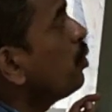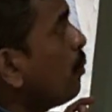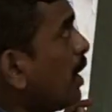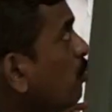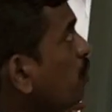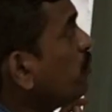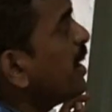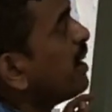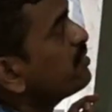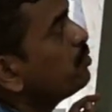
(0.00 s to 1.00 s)
value of
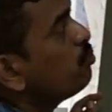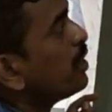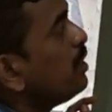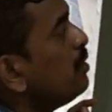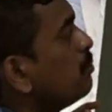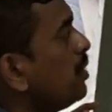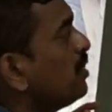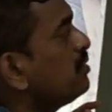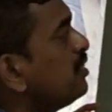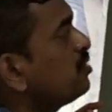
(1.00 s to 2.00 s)
x. Okay,
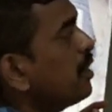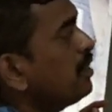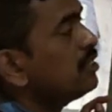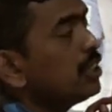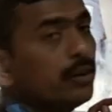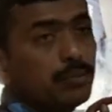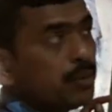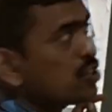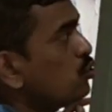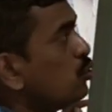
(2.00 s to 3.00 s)
plus 6 minus 11
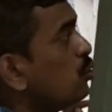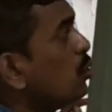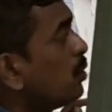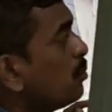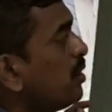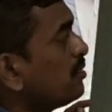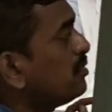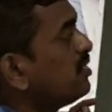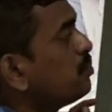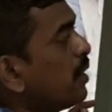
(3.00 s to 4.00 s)
plus 2 plus
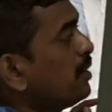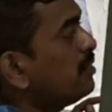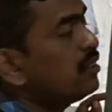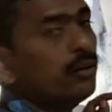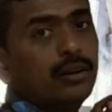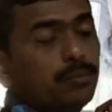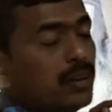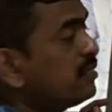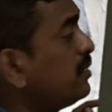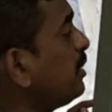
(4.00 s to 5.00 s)
6 minus 11
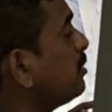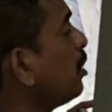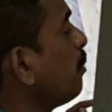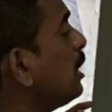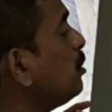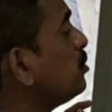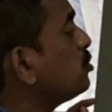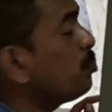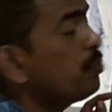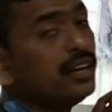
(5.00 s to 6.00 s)
plus 8, the value
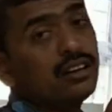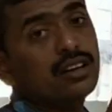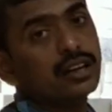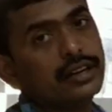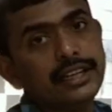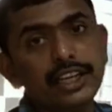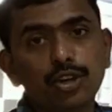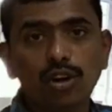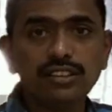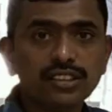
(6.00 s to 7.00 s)
is obtained, d
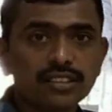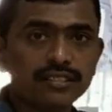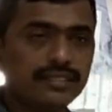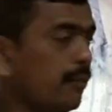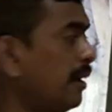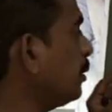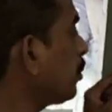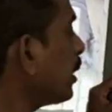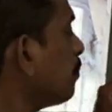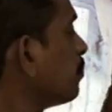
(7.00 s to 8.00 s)
equals 7.
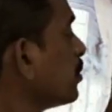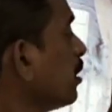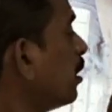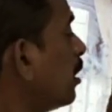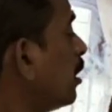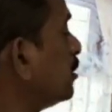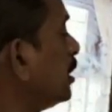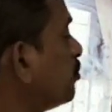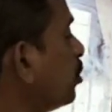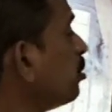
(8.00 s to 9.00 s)
Okay,
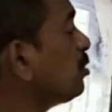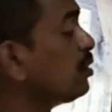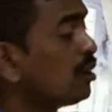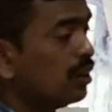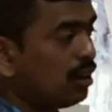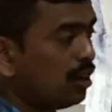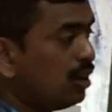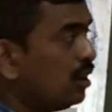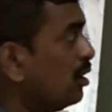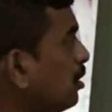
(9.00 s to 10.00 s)
therefore
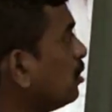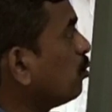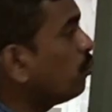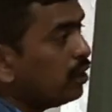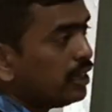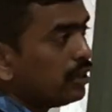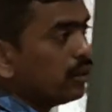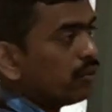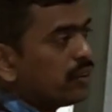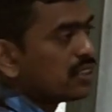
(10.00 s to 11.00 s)

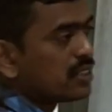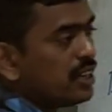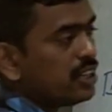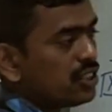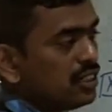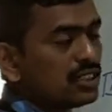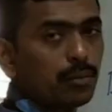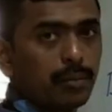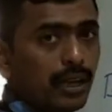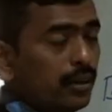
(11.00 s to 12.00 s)
only first condition is
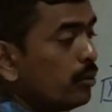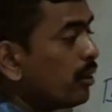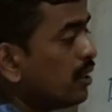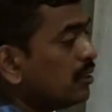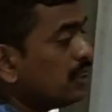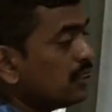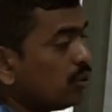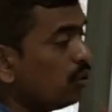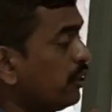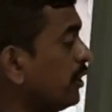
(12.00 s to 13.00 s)
applied. Okay, there
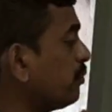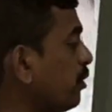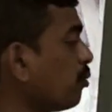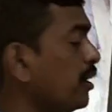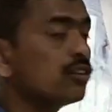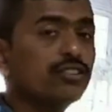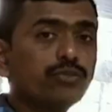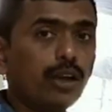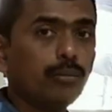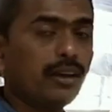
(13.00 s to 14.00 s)
is no need for y
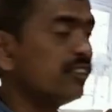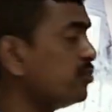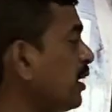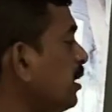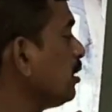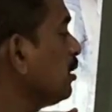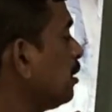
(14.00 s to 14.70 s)
equals y minus 1.